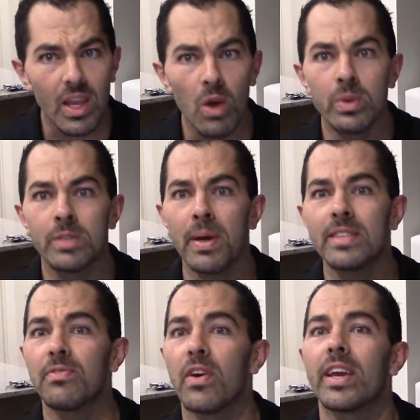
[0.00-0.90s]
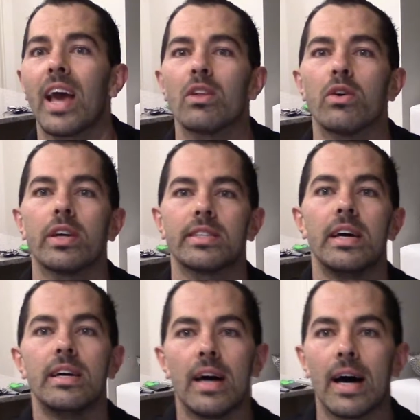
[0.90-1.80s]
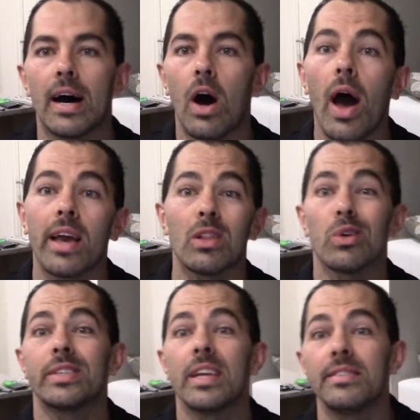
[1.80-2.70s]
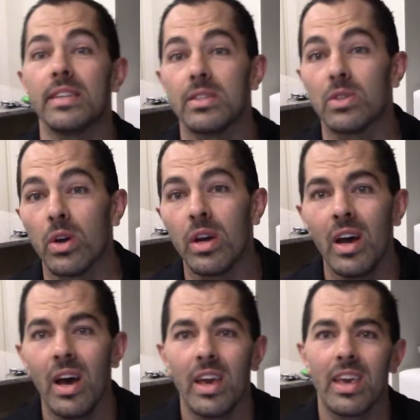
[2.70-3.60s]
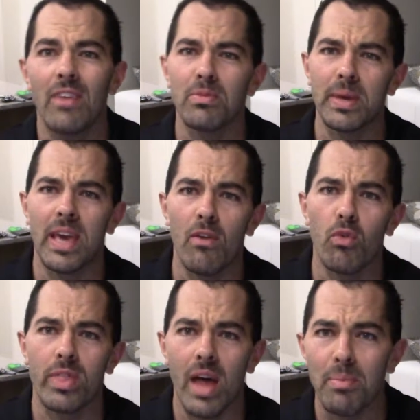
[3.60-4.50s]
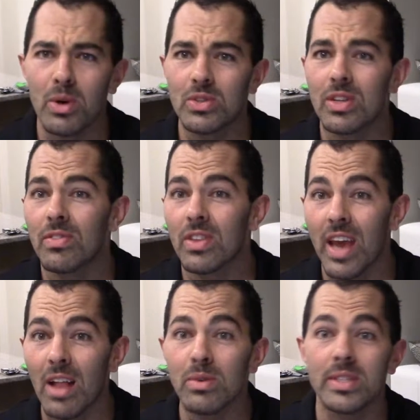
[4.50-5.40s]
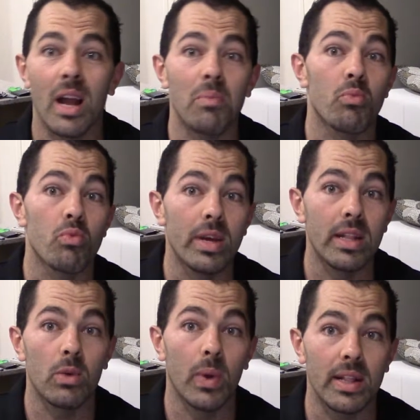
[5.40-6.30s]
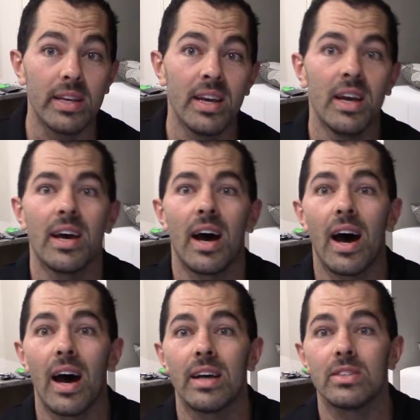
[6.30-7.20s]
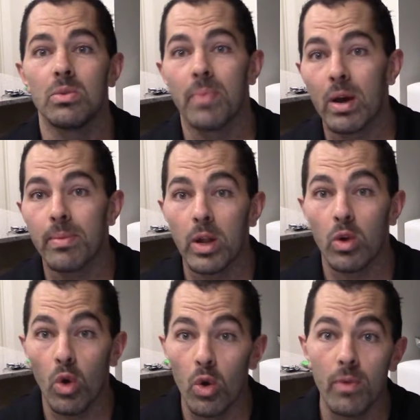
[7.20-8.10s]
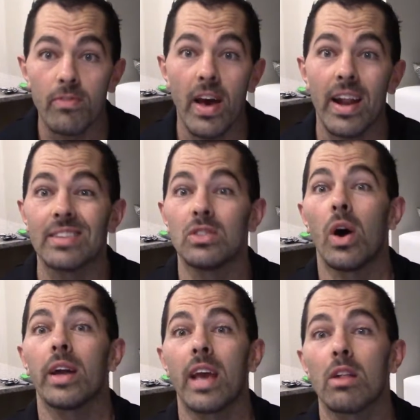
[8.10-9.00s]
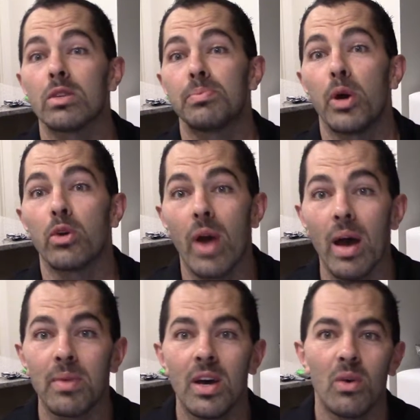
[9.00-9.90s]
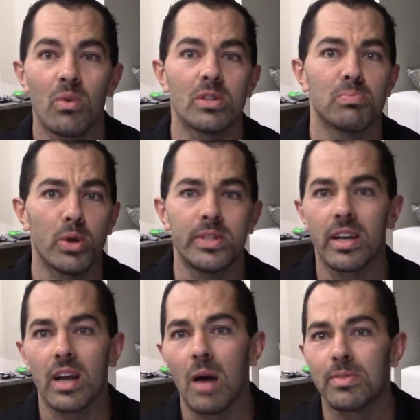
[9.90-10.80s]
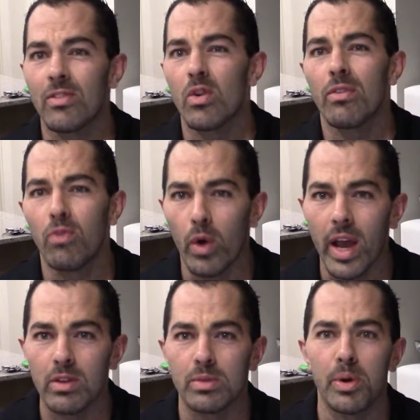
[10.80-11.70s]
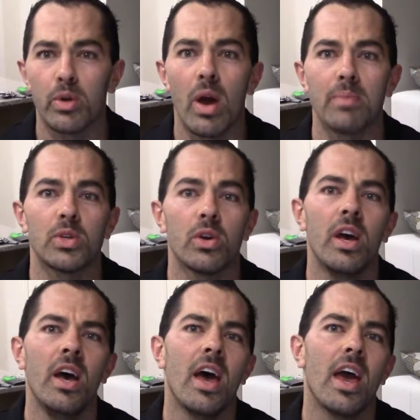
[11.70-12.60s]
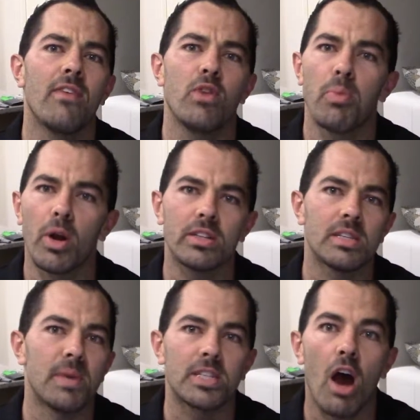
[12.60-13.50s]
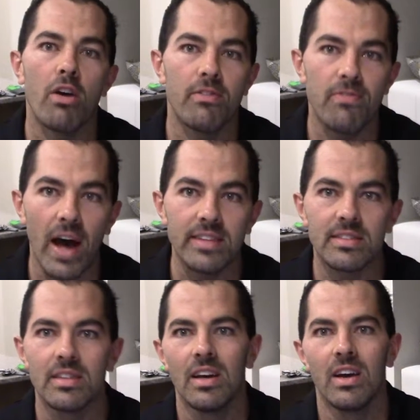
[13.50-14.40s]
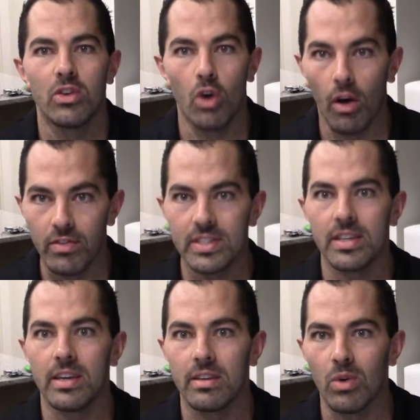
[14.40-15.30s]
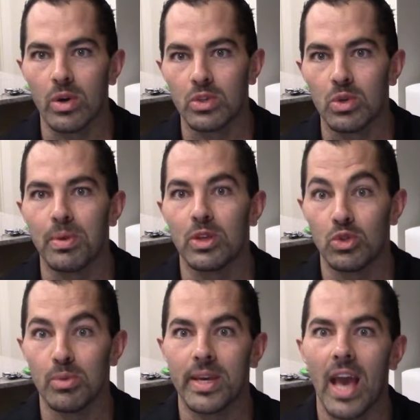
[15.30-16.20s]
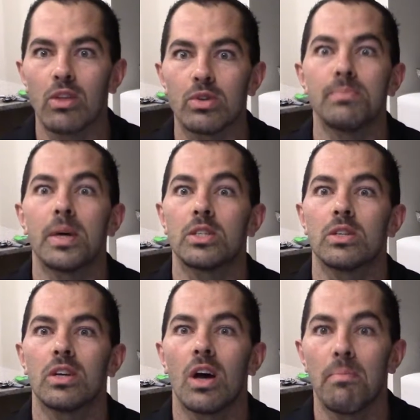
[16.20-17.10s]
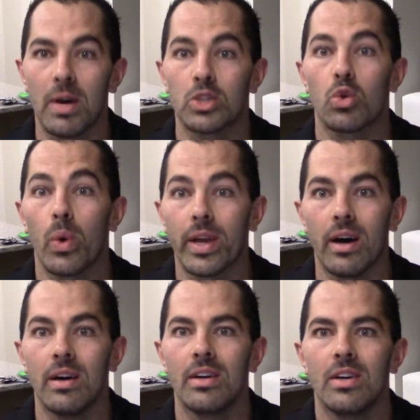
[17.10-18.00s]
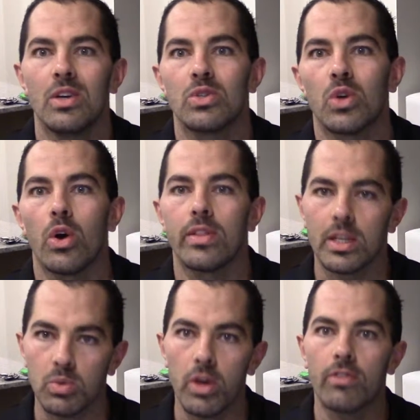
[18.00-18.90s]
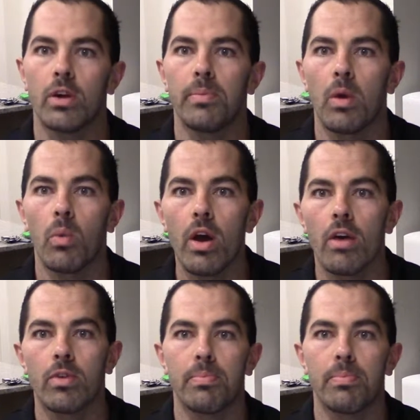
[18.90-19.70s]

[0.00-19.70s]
which makes it very high caloric density. So you have to be careful with that because the calories add up really quickly. As you may or may not know, fat has 9 calories per gram, whereas protein and carbs have around 4 calories per gram. So if your product is much higher in fats, you're obviously going to be consuming calories much quicker. So that's what you've got to be aware of with